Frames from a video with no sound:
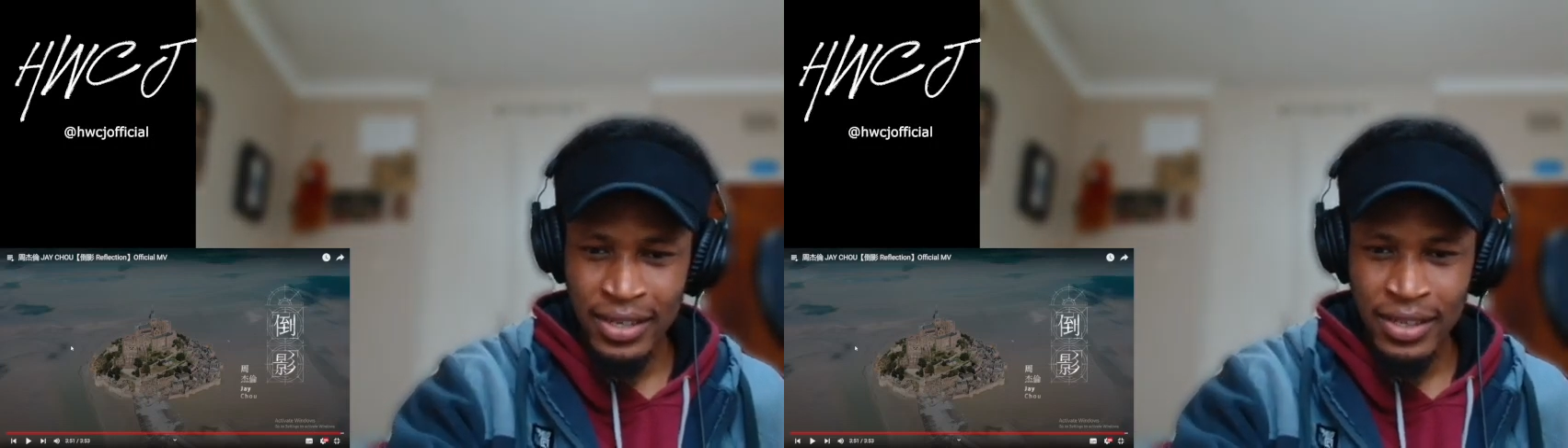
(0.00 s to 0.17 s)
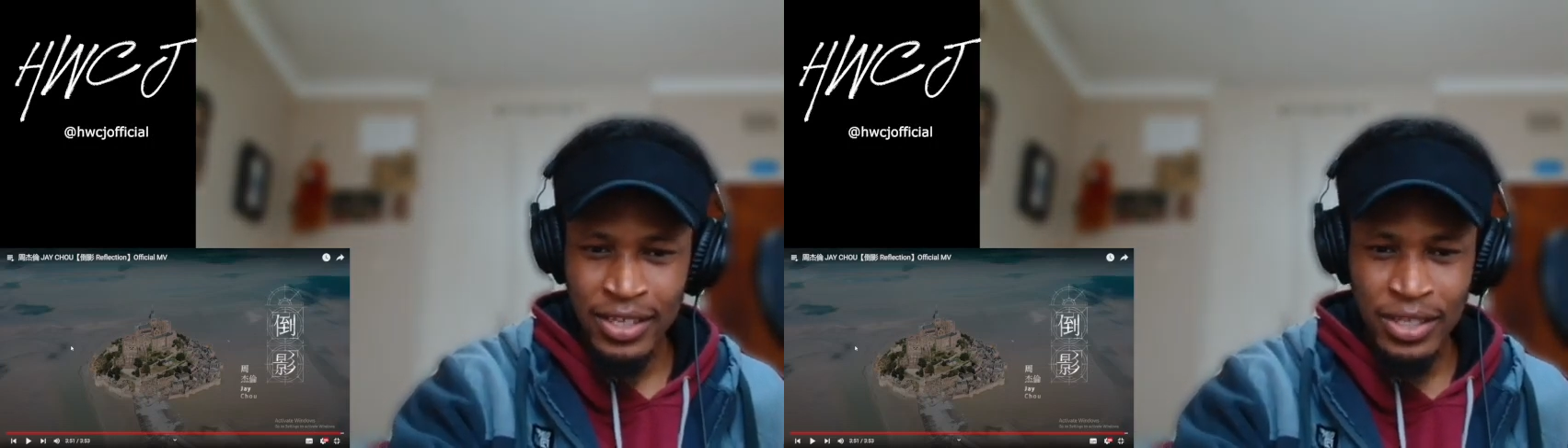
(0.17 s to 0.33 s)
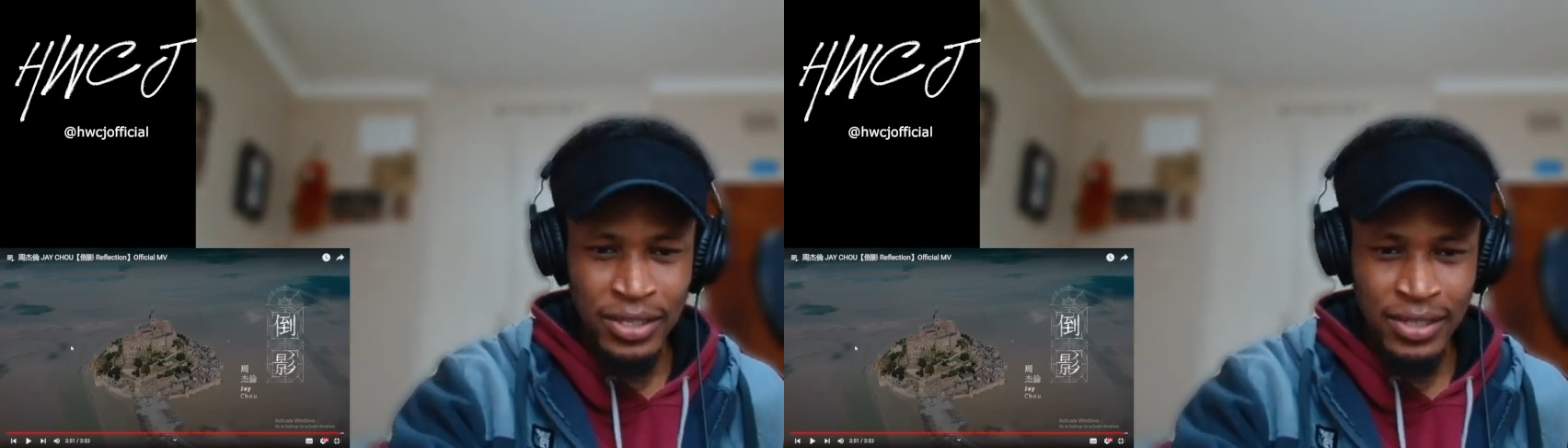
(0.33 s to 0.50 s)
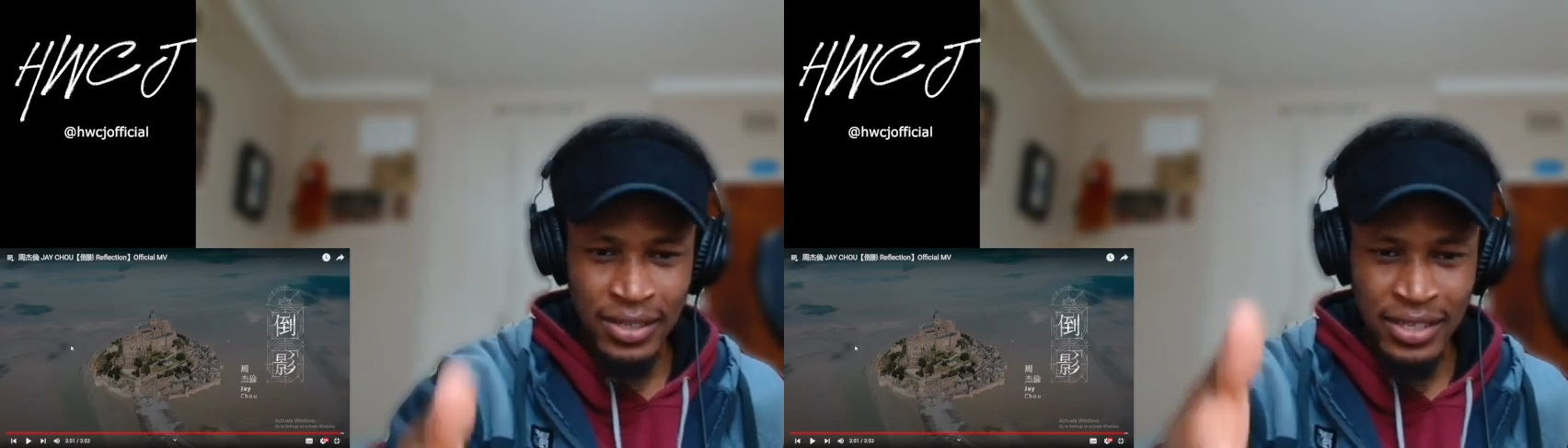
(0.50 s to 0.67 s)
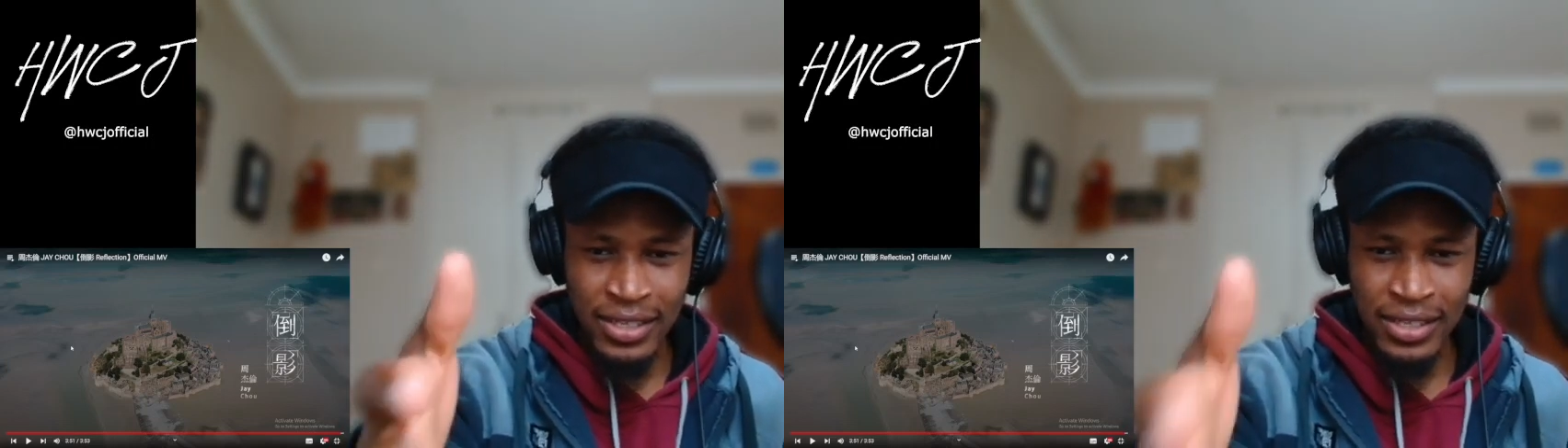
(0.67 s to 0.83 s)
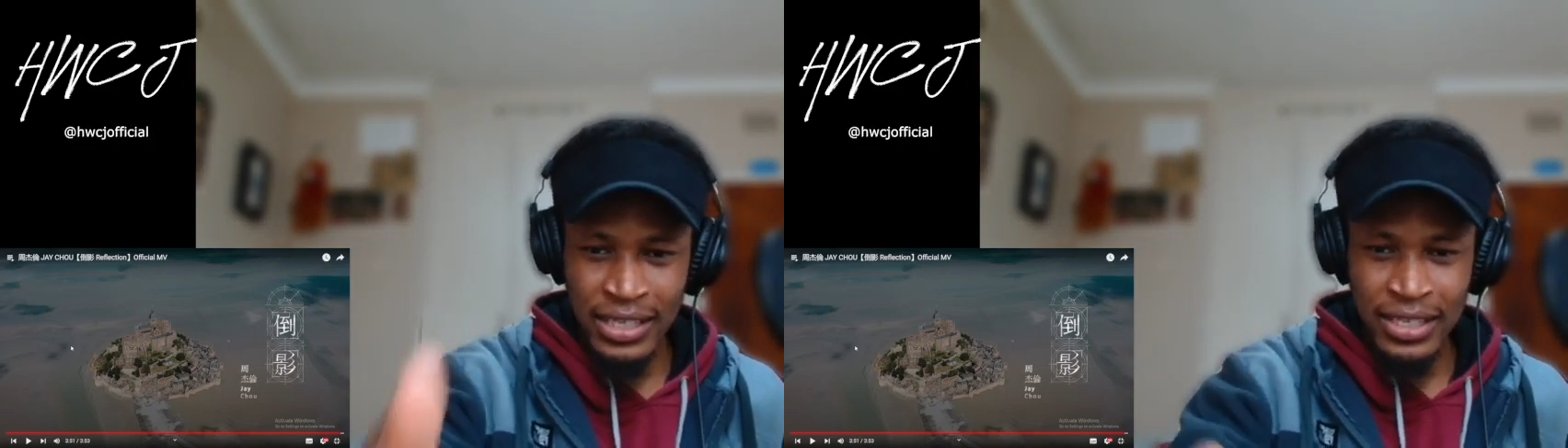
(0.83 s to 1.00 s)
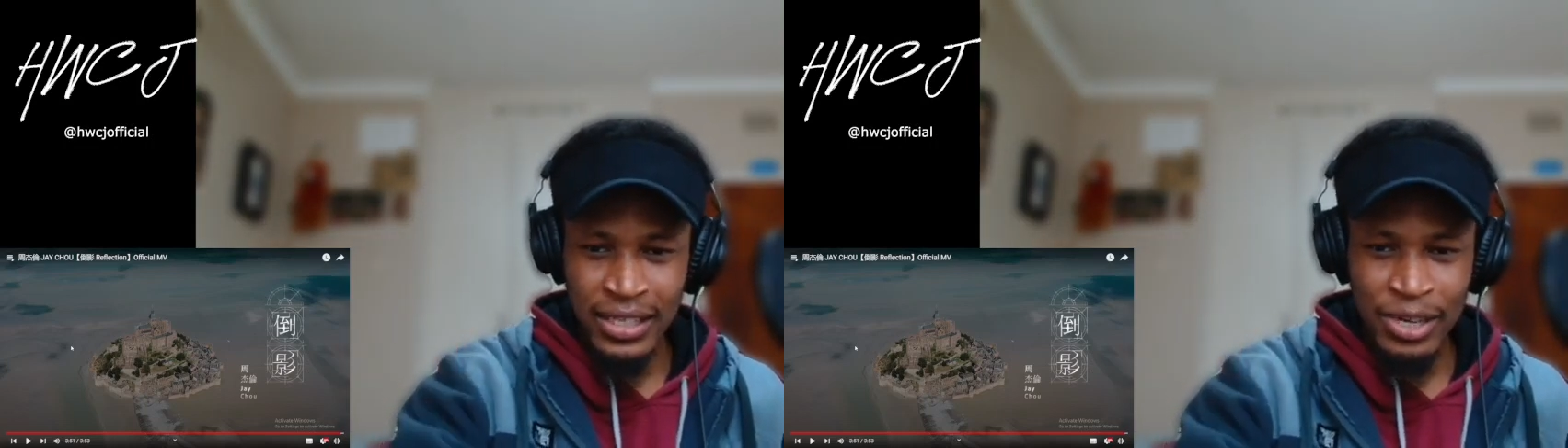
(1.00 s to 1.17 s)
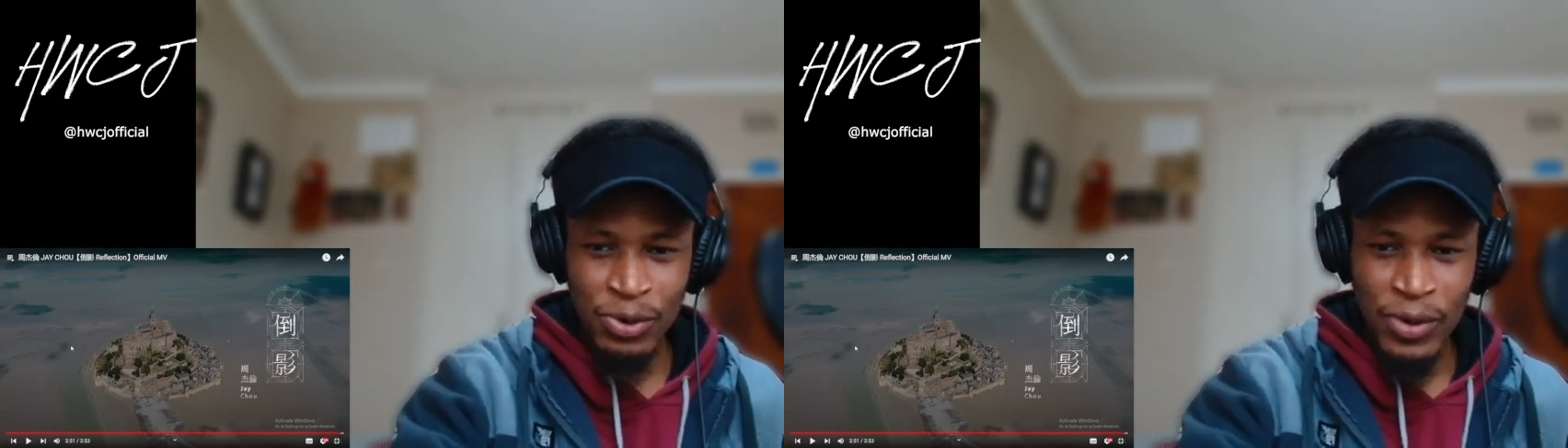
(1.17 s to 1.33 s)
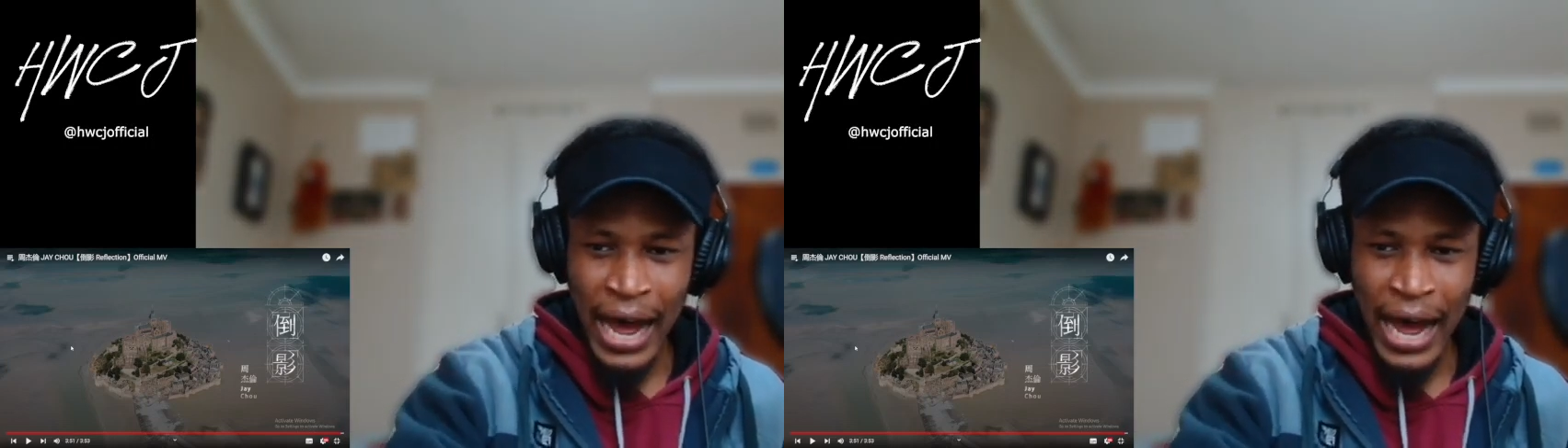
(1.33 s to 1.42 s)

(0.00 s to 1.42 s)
This little